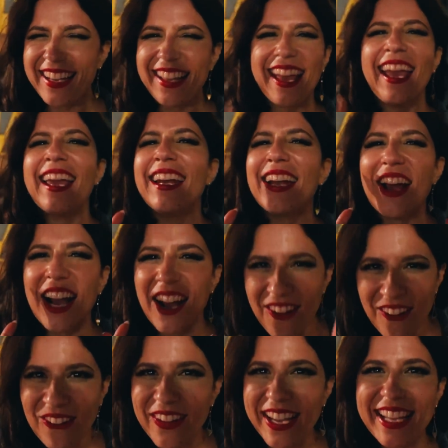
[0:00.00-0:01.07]
It
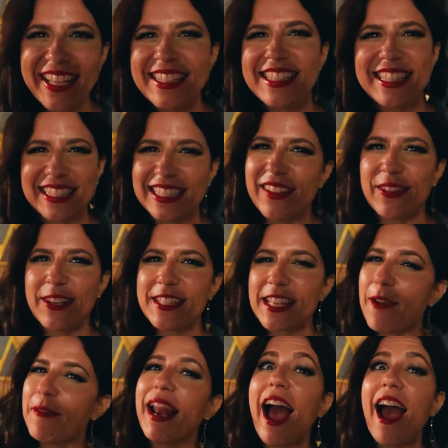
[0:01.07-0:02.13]
always delivers.
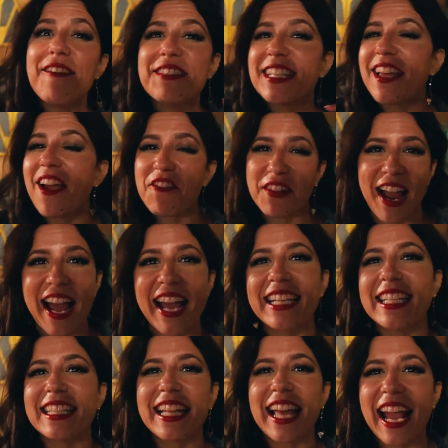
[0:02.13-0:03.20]
I mean, I've done that ride
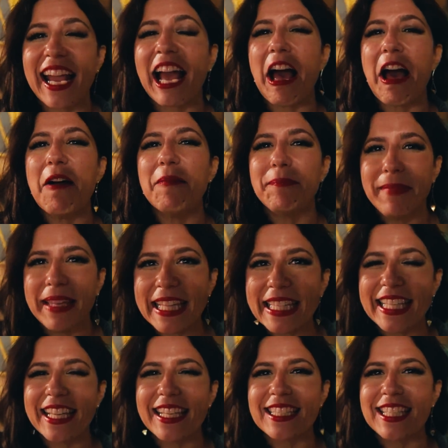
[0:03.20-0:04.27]
like a
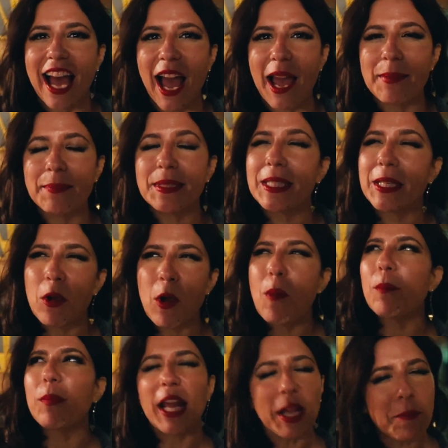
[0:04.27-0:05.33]
million times,
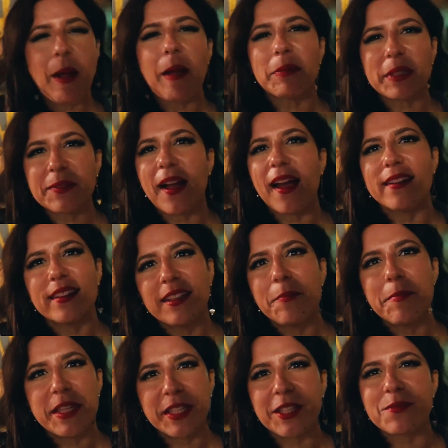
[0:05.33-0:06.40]
but I could probably ride it a
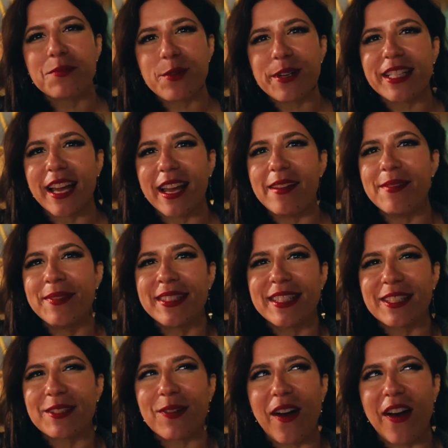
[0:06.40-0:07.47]
million more times
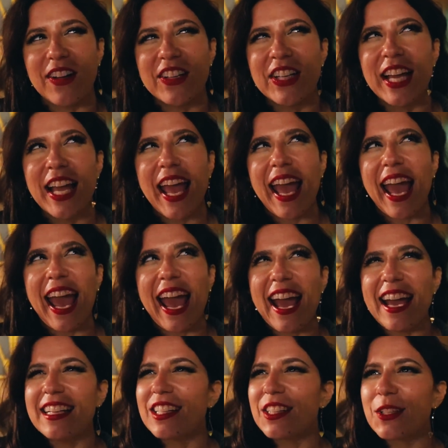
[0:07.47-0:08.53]
as well.
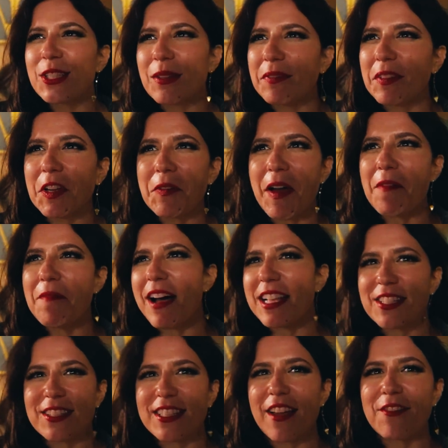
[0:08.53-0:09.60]
And there's something about
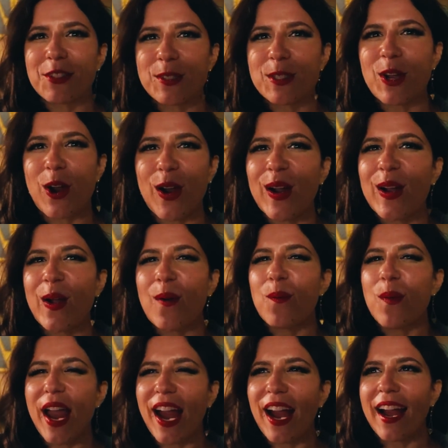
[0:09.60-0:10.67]
Monsters After Dark
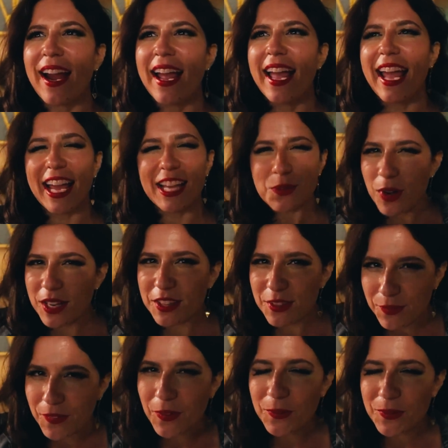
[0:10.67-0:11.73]
where it's one of the
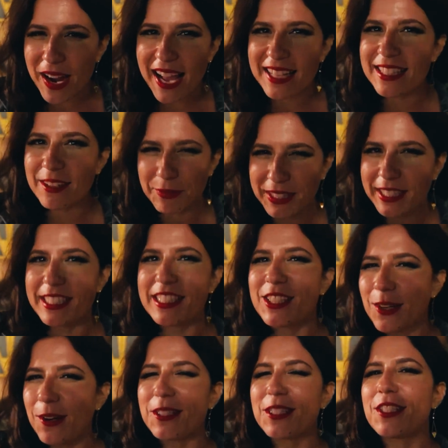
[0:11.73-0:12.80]
few rides that really
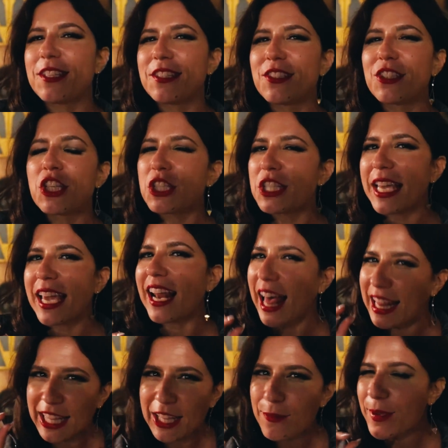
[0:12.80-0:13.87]
starts to get a
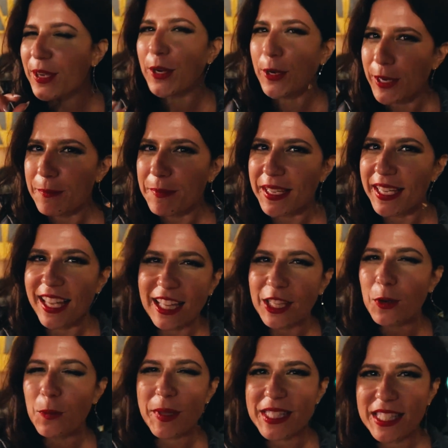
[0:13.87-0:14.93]
little bit creepy, a
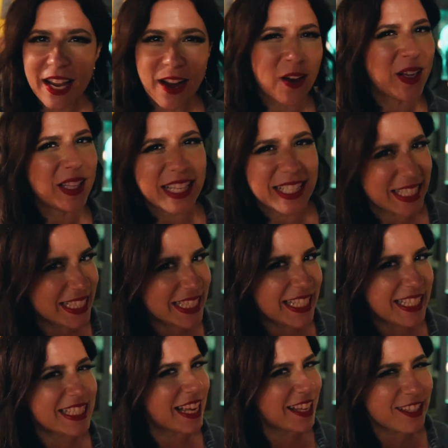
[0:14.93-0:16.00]
little bit scary. Like Disney
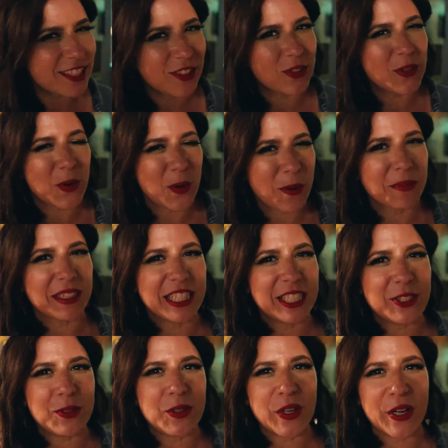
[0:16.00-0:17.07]
doesn't normally
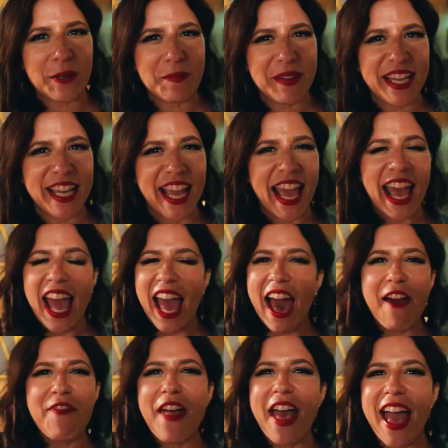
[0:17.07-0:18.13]
do creepy.
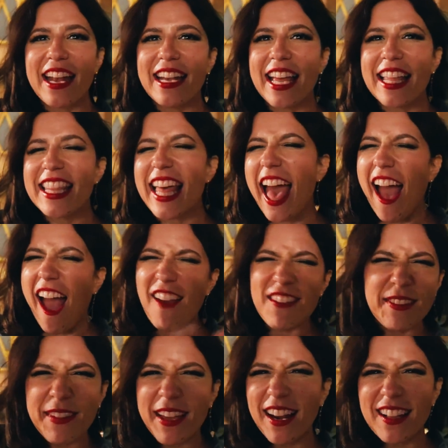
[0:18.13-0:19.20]
And then the heavy
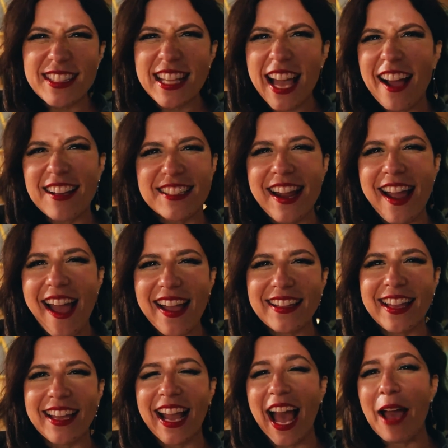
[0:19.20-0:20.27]
metal soundtrack,
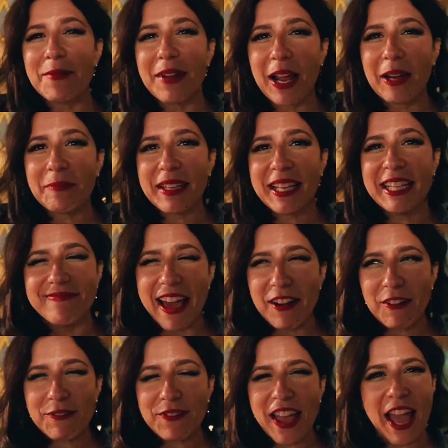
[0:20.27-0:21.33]
like I'm not a big
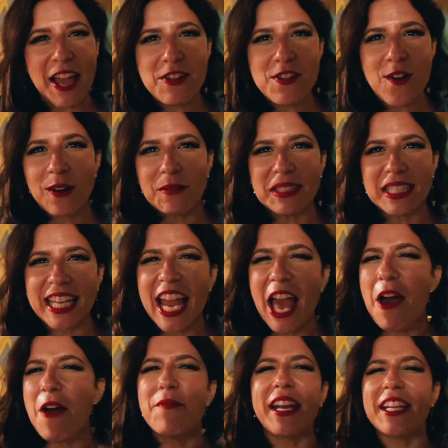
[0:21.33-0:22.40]
metal fan normally,
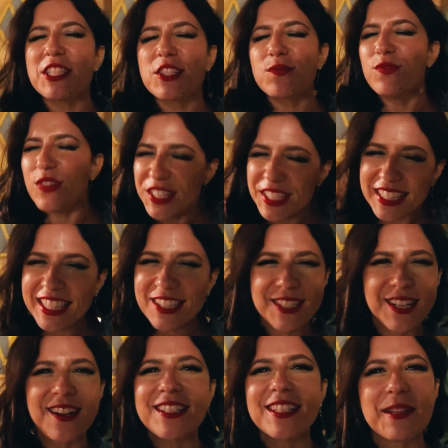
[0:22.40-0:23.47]
but it really
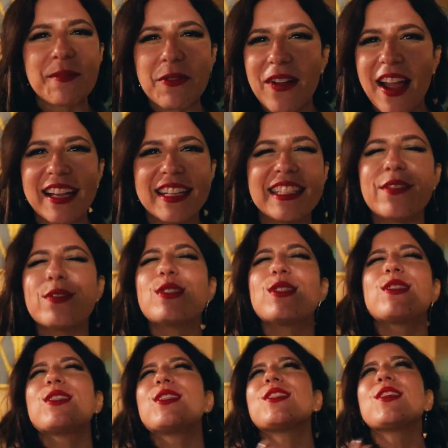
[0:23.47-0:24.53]
charges up the ride and gives
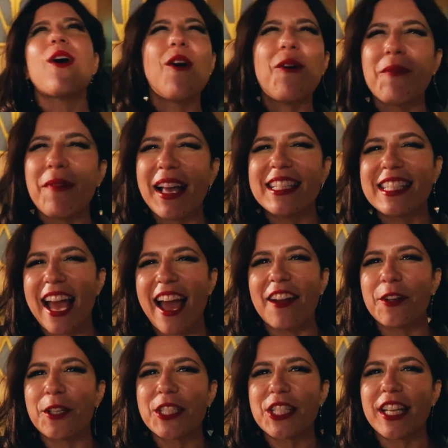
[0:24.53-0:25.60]
so much
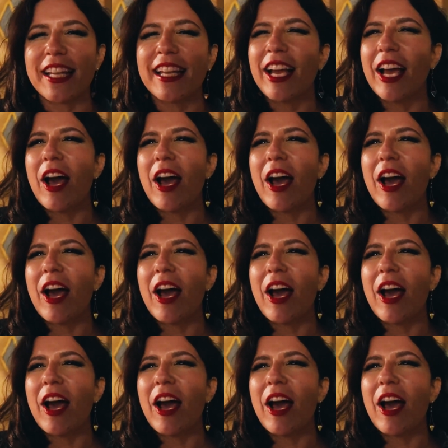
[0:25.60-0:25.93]
energy.